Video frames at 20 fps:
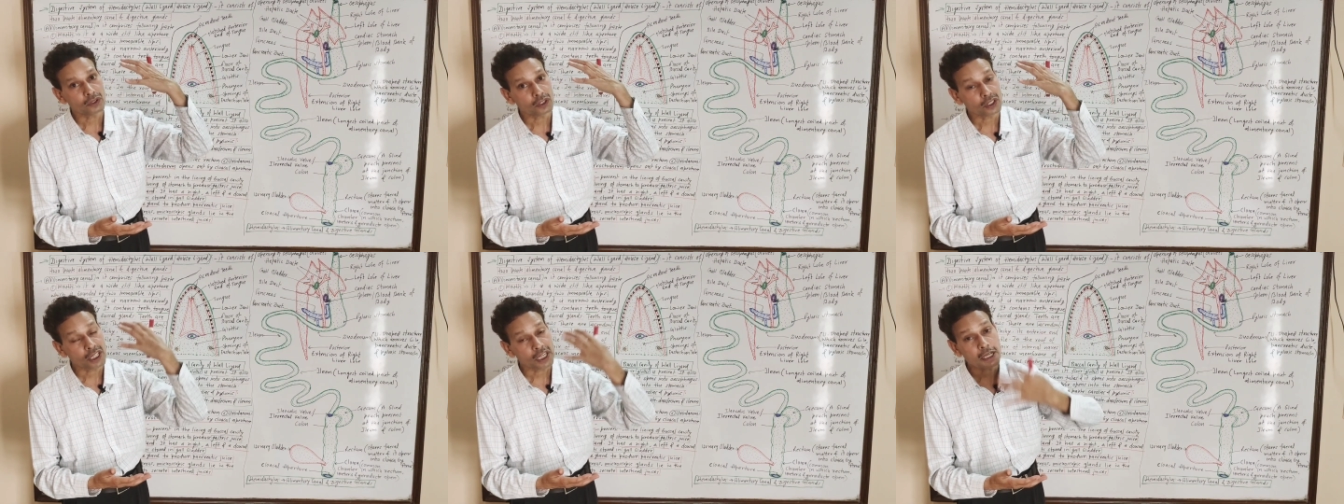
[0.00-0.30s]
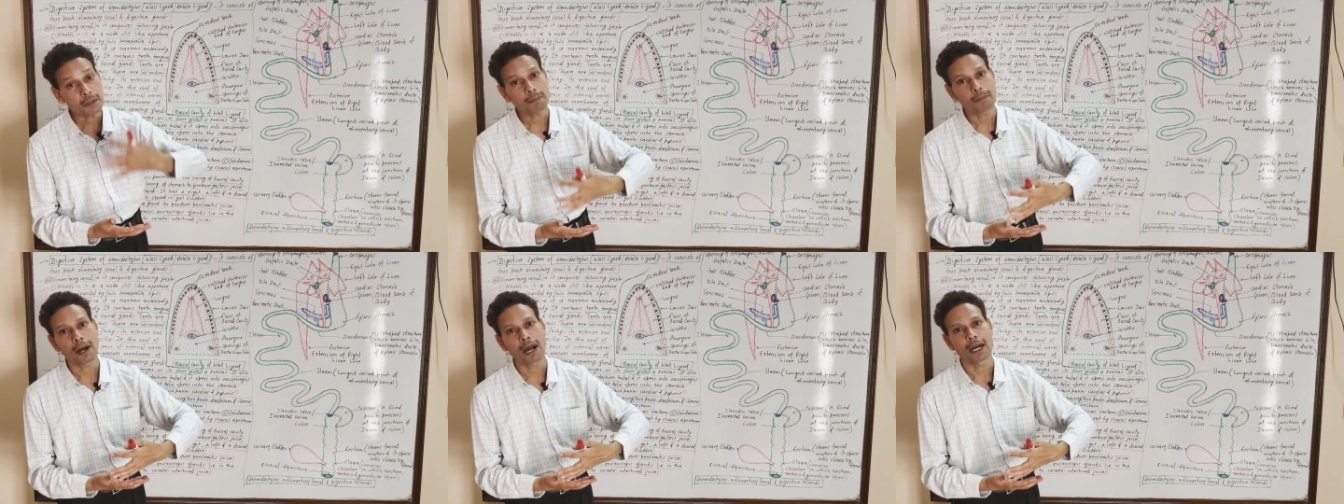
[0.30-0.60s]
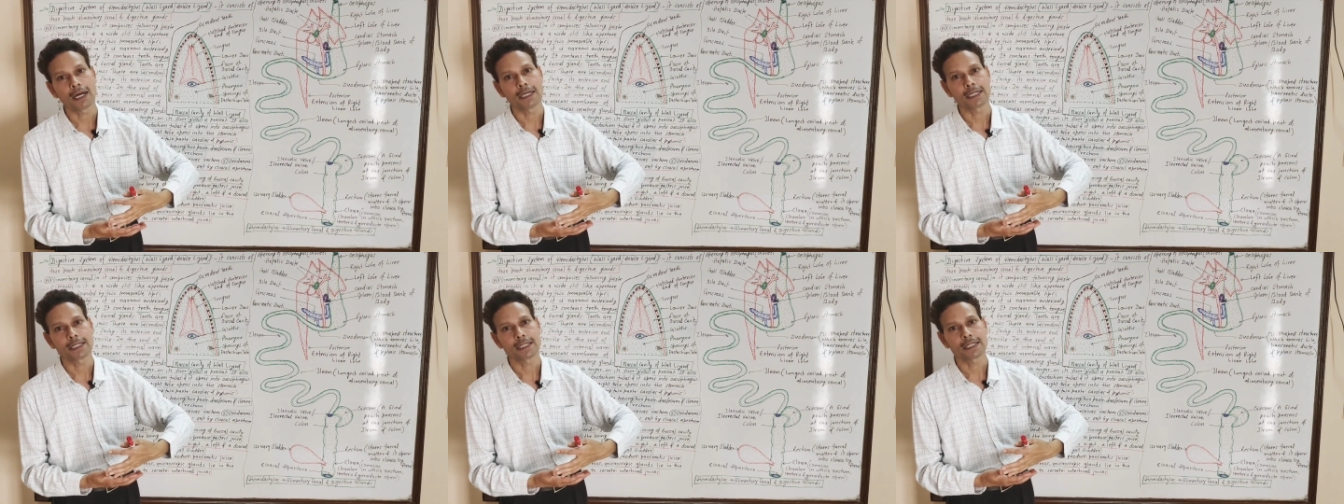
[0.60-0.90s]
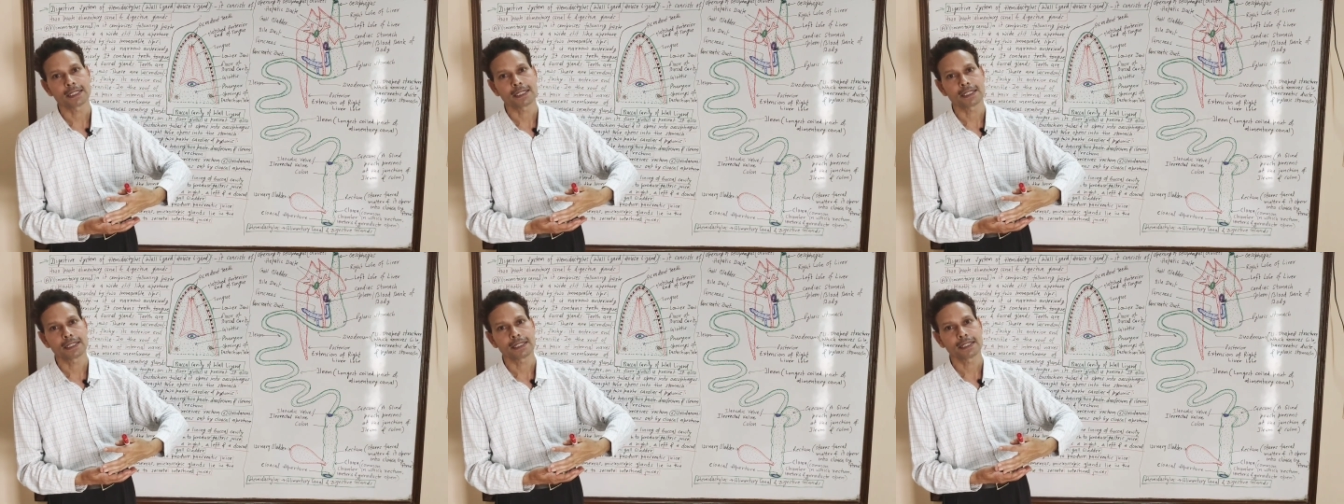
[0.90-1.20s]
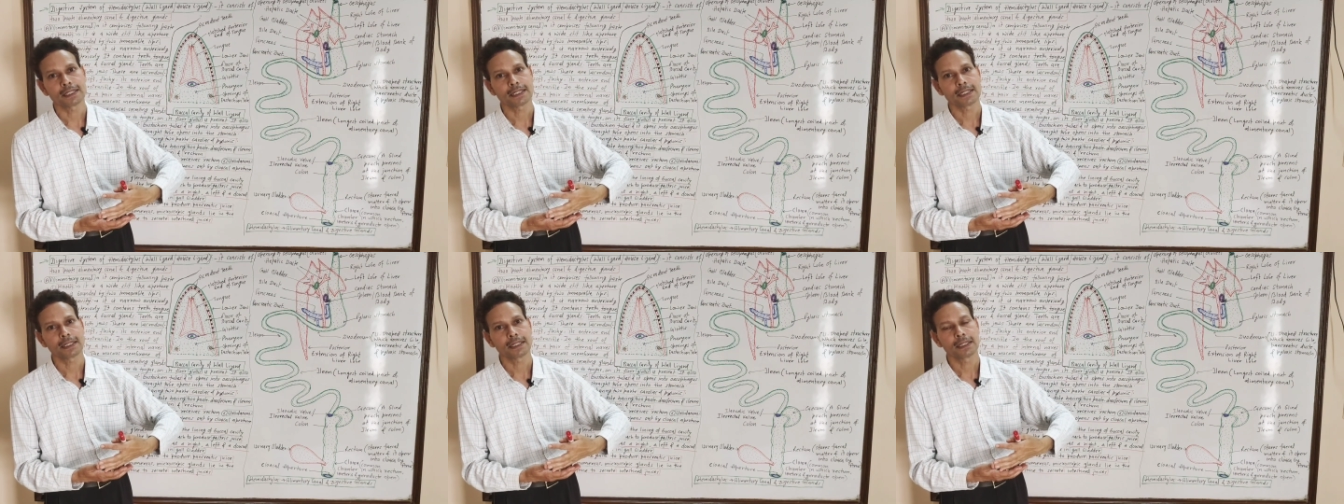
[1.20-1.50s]
three parts.
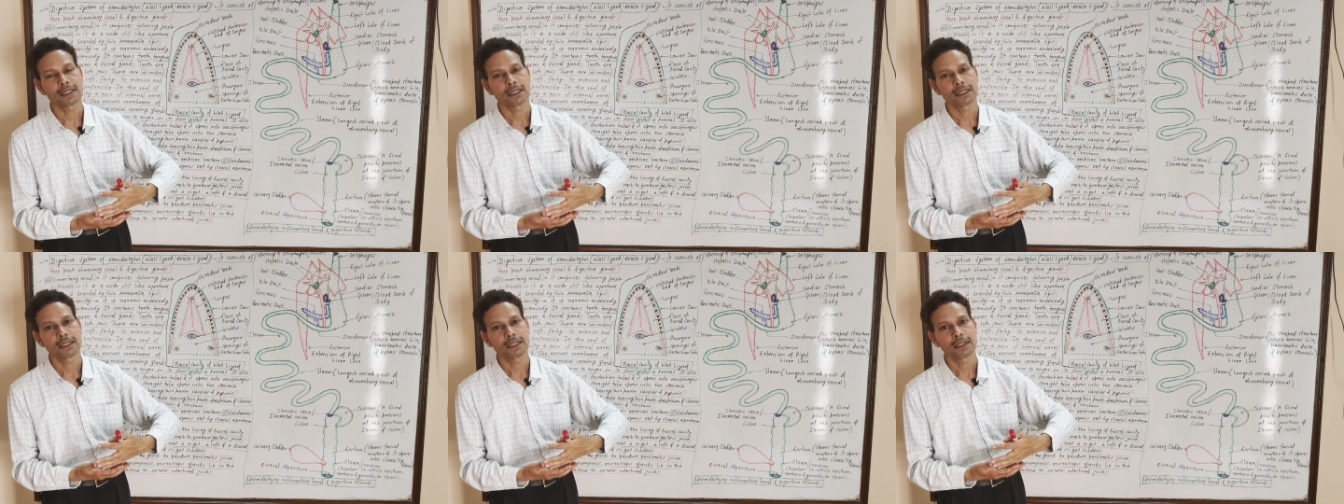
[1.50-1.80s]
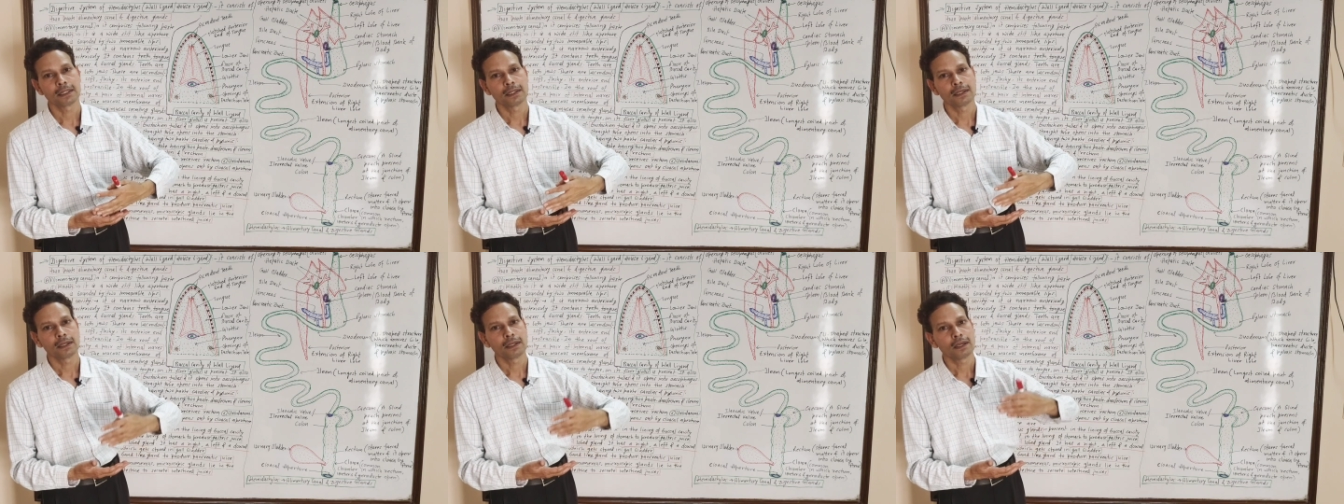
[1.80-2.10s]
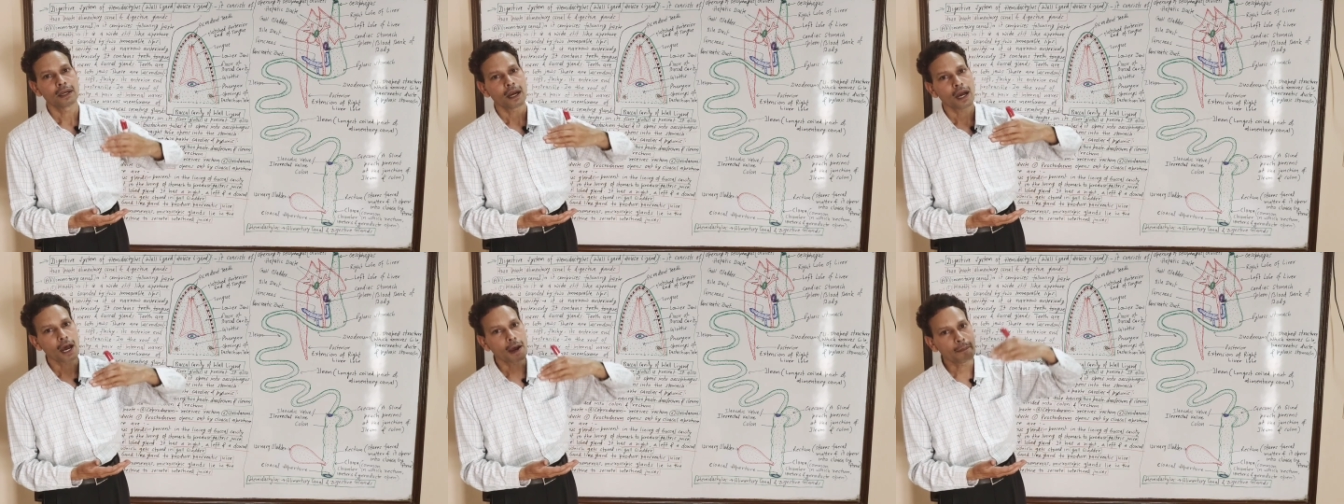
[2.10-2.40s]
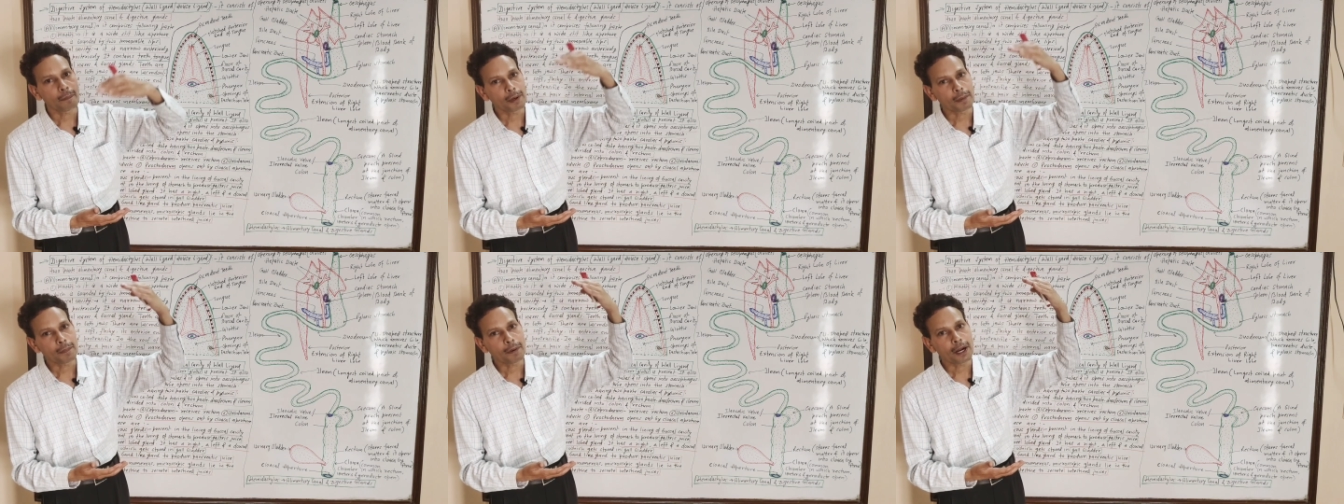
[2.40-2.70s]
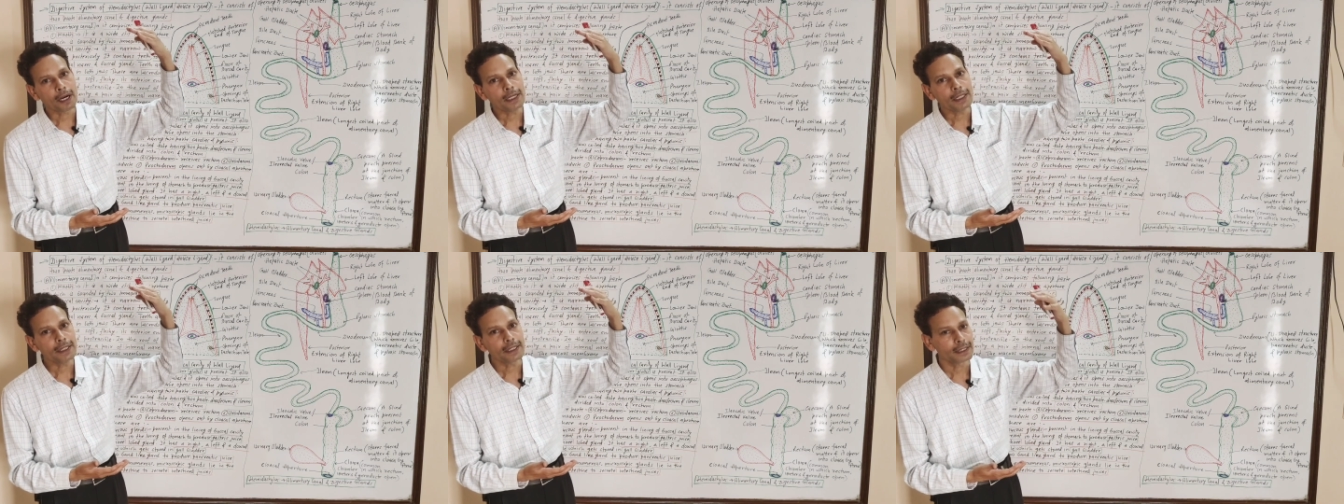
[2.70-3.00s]
Upper
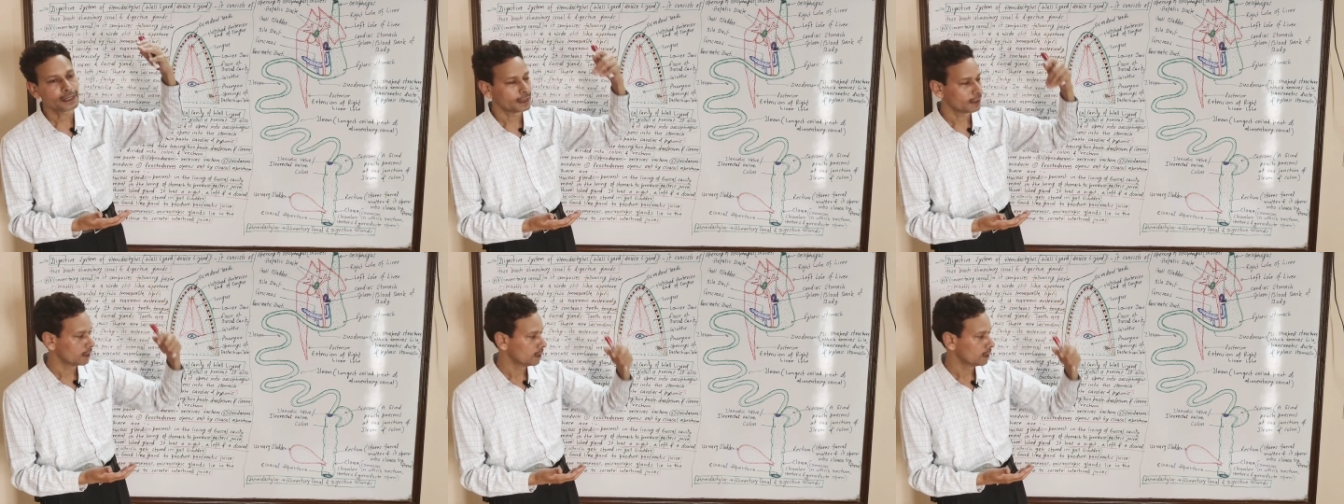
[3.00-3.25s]
part,